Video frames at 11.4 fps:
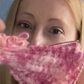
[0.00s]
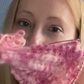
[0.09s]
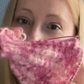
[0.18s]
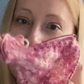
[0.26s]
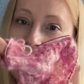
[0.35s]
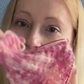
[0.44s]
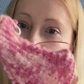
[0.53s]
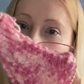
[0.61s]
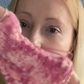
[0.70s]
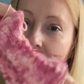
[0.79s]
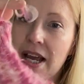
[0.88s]
beginning to
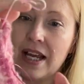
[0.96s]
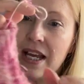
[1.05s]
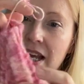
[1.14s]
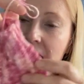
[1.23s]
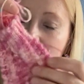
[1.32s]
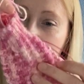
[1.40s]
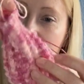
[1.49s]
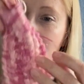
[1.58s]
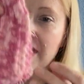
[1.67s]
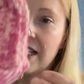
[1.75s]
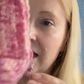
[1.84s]
work the
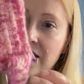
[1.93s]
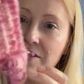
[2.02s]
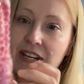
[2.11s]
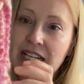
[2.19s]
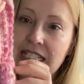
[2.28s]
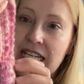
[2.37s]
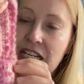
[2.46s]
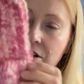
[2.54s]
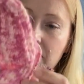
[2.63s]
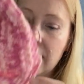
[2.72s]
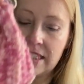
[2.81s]
gusset
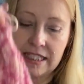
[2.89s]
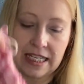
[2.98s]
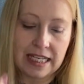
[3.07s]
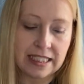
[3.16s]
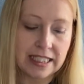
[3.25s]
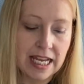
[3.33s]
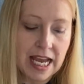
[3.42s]
decreases.